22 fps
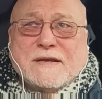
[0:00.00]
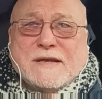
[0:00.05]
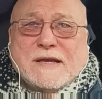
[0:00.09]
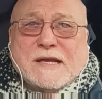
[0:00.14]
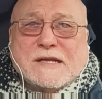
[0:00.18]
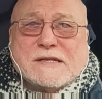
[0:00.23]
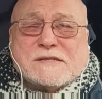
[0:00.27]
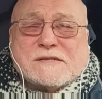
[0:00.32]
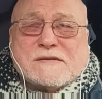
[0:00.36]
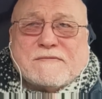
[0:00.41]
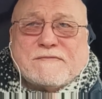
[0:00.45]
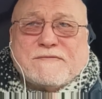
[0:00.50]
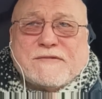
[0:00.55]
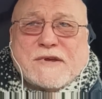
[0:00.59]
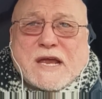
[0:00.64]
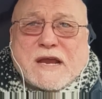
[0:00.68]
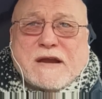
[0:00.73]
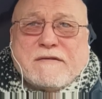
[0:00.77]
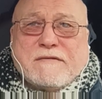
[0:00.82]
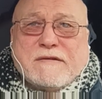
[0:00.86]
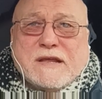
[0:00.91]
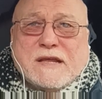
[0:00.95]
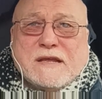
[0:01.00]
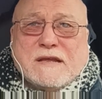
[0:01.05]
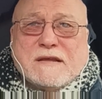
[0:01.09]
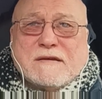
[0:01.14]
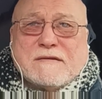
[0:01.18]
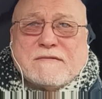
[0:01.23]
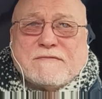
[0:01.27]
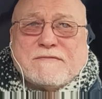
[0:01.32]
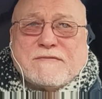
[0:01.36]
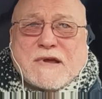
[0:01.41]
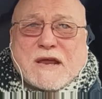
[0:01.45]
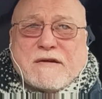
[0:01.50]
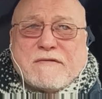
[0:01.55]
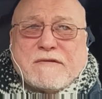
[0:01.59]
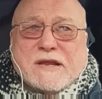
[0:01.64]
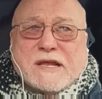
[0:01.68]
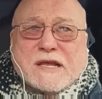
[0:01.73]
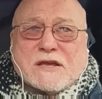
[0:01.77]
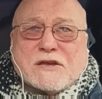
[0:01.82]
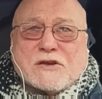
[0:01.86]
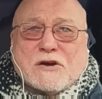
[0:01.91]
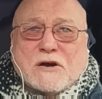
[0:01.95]
It's very,
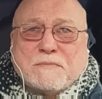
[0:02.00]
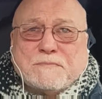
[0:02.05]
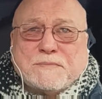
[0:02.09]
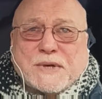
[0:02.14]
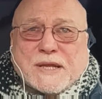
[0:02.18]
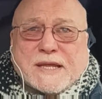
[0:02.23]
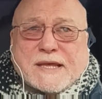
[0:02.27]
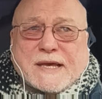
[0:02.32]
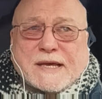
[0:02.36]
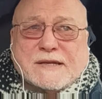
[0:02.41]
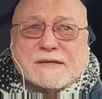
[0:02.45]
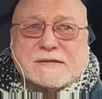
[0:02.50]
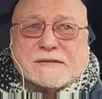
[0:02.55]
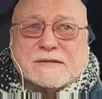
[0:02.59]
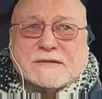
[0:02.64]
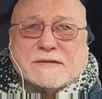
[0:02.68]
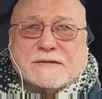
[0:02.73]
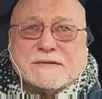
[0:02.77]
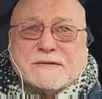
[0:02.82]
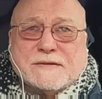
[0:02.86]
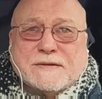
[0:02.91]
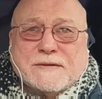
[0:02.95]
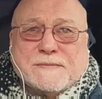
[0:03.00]
very complicated